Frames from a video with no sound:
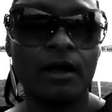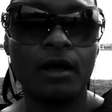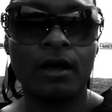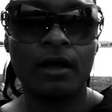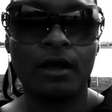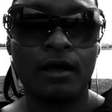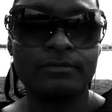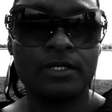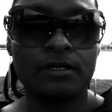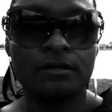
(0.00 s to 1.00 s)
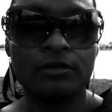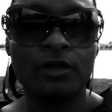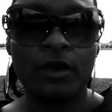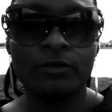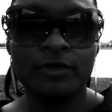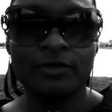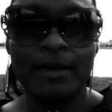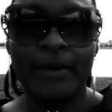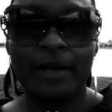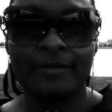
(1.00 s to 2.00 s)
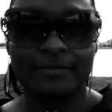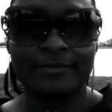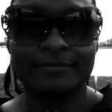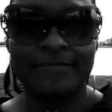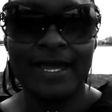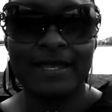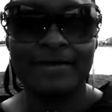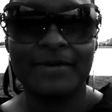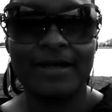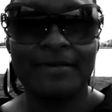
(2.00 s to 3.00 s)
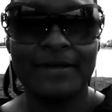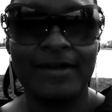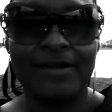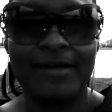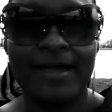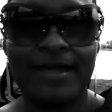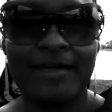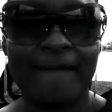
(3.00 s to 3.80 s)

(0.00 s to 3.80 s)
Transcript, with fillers: Um, did, you know, you talking about making him come and all that. Yeah,